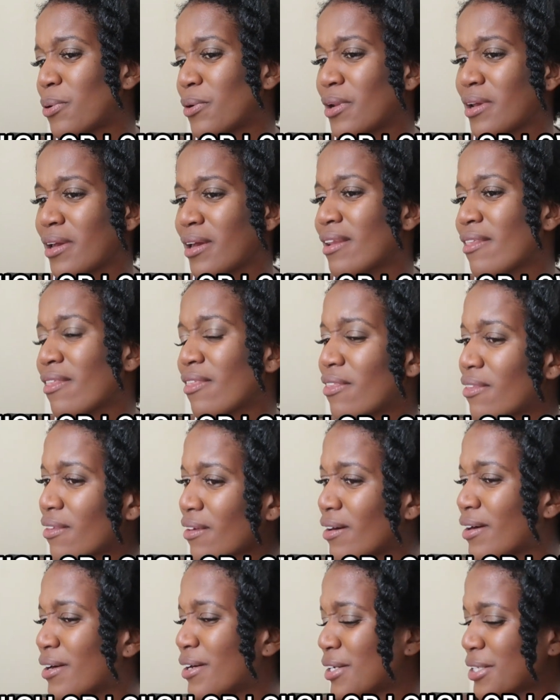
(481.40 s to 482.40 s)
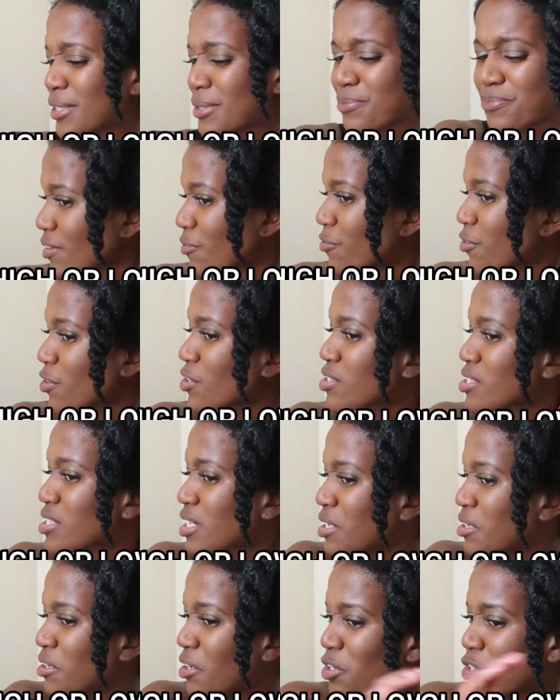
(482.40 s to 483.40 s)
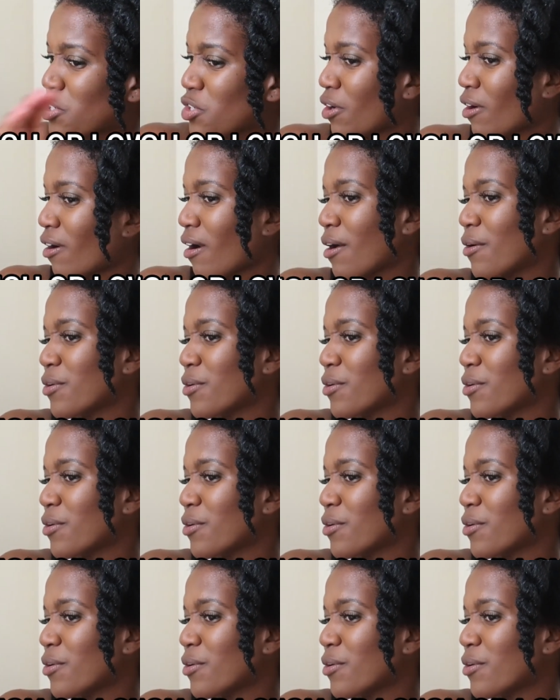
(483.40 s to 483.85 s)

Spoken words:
put in the first conditioner.